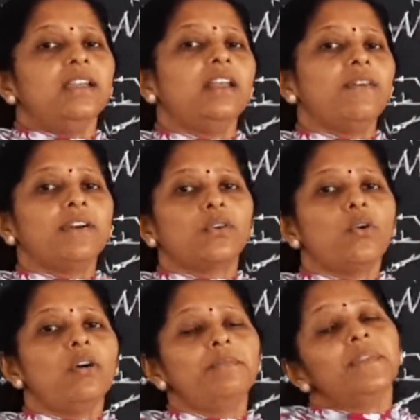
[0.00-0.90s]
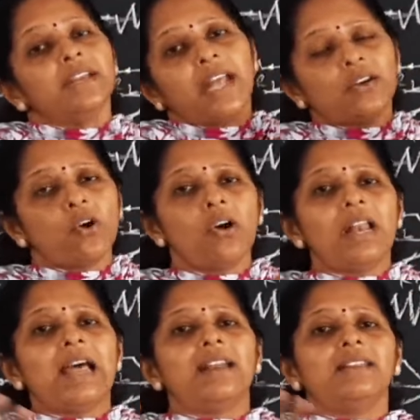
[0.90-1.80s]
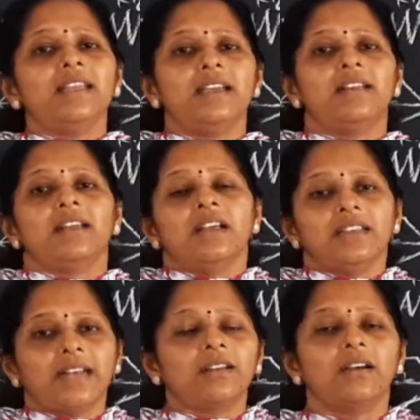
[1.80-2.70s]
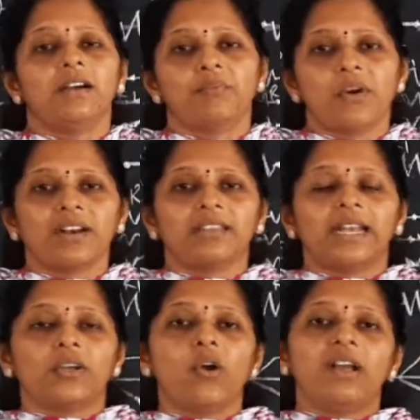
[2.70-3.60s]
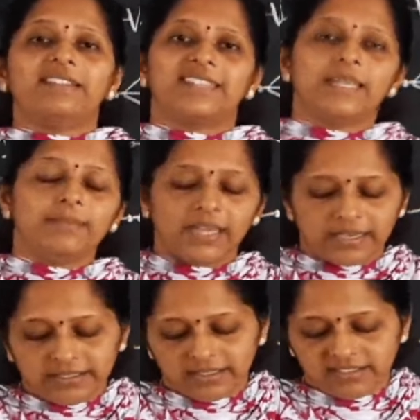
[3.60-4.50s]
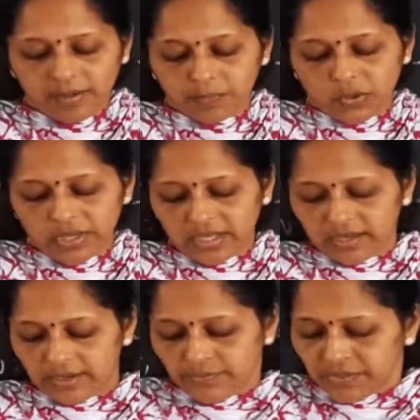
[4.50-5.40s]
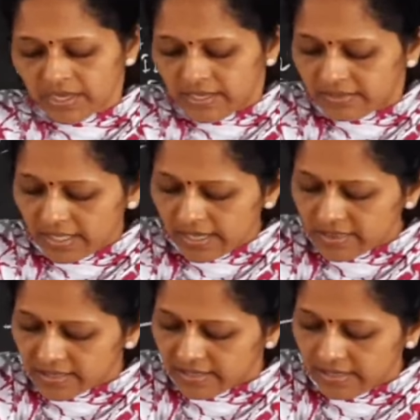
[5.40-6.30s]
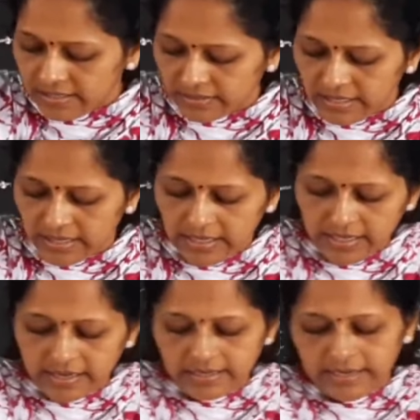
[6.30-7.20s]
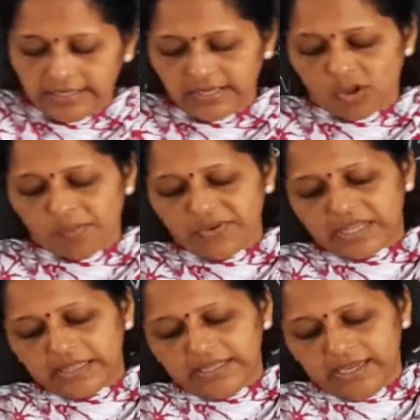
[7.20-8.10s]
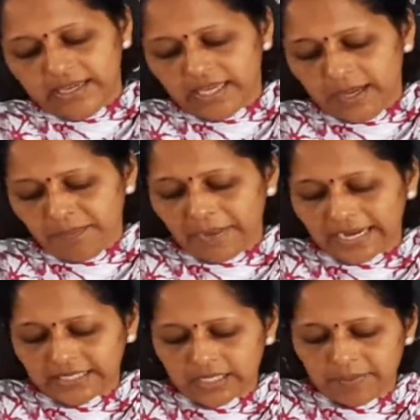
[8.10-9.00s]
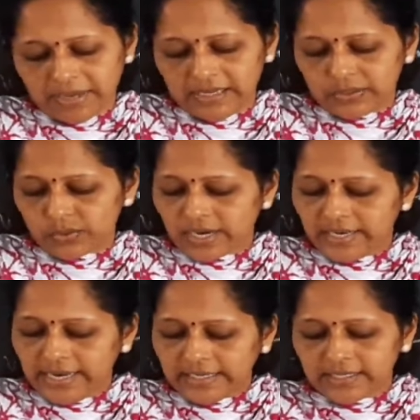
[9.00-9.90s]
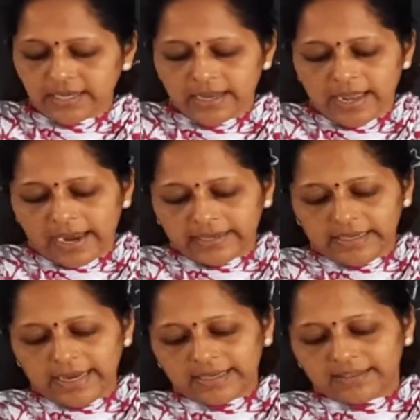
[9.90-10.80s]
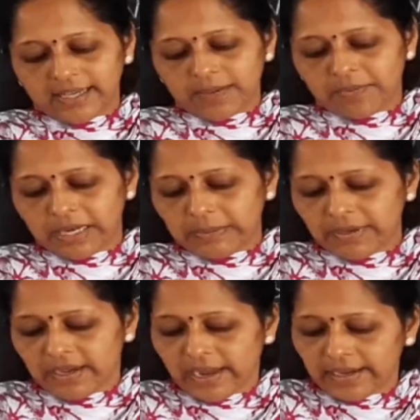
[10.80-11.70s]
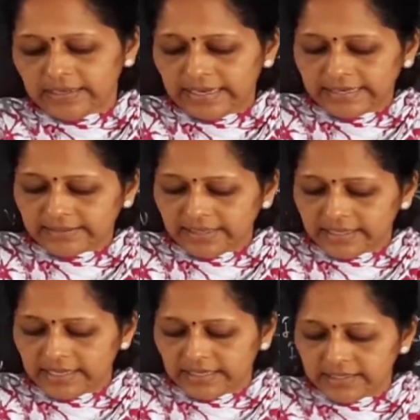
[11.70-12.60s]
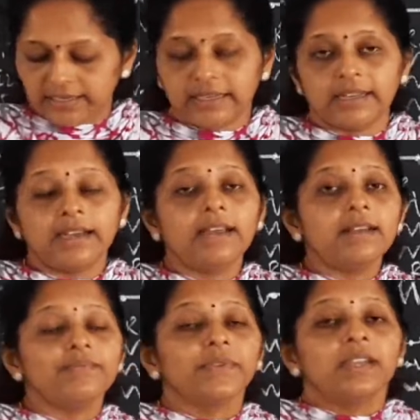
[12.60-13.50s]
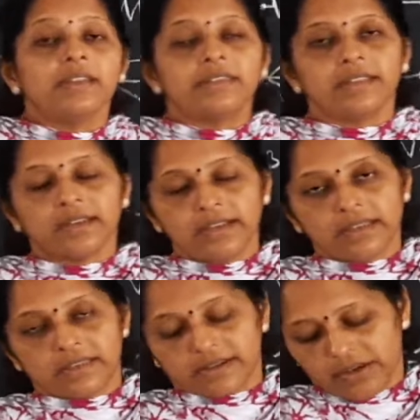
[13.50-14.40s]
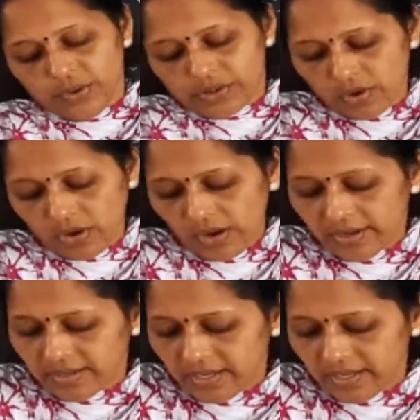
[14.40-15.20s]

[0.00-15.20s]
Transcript: in our home, that all are there, that for that all same current is flowing. Thus here it is obviously impracticable to connect an electric bulb and electric heater in a series. So